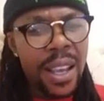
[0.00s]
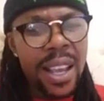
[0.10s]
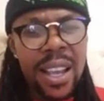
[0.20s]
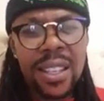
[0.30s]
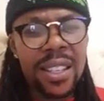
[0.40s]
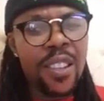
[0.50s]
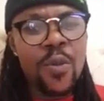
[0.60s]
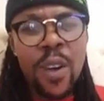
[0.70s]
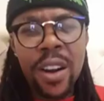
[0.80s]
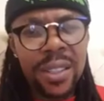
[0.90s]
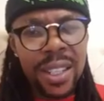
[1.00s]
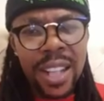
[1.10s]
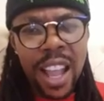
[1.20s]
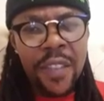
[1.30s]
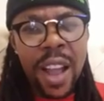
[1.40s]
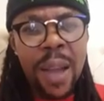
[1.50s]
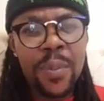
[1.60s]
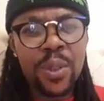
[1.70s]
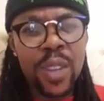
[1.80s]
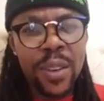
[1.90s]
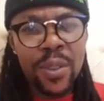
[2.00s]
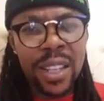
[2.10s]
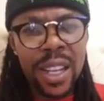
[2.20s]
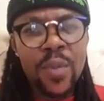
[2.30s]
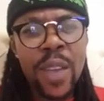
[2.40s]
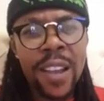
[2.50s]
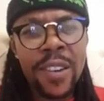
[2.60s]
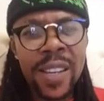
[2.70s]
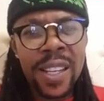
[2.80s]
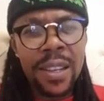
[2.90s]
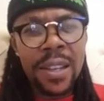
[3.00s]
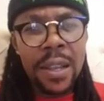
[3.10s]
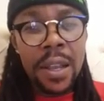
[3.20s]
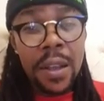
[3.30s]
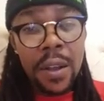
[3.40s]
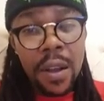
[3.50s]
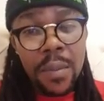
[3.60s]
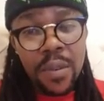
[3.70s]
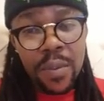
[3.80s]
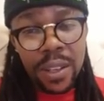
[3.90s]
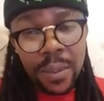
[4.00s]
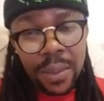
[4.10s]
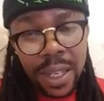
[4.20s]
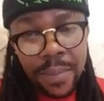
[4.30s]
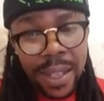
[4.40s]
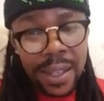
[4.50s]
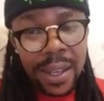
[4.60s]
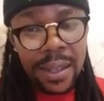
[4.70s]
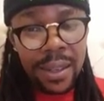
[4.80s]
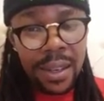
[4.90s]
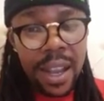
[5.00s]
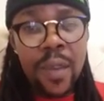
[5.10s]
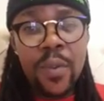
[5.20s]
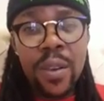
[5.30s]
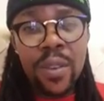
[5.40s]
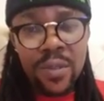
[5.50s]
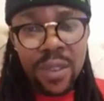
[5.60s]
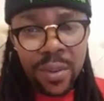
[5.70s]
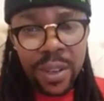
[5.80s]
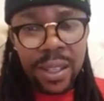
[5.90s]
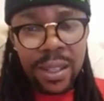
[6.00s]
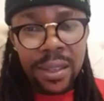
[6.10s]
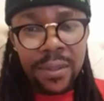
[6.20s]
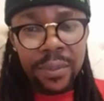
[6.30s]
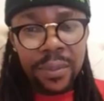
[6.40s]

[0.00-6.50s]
He is the worst thing that ever happened to Edo State. We agree. Come up with something better. And we are going to run with it.